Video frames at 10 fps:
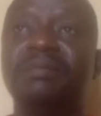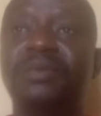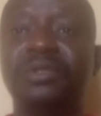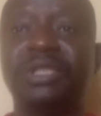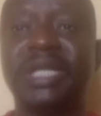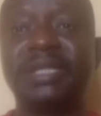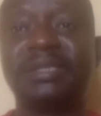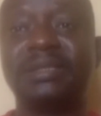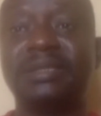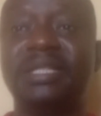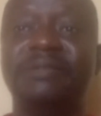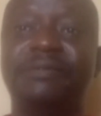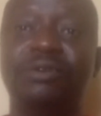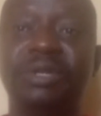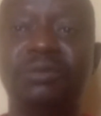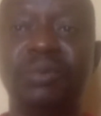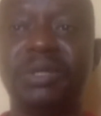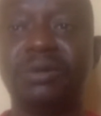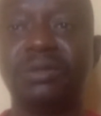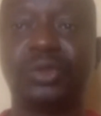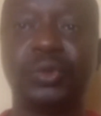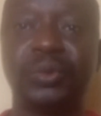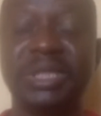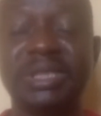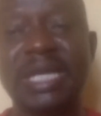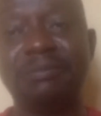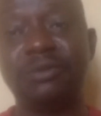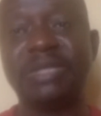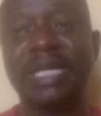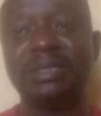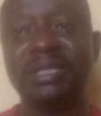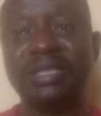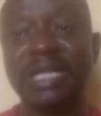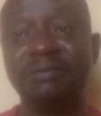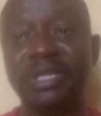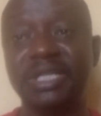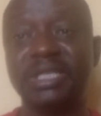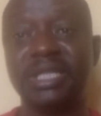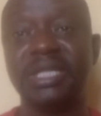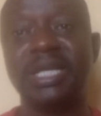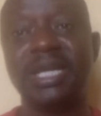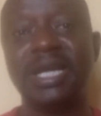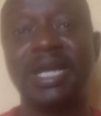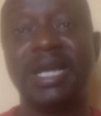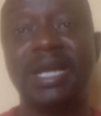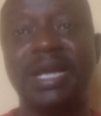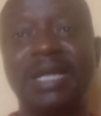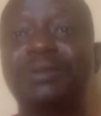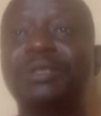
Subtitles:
project the following week or 2 weeks time from that very day. And so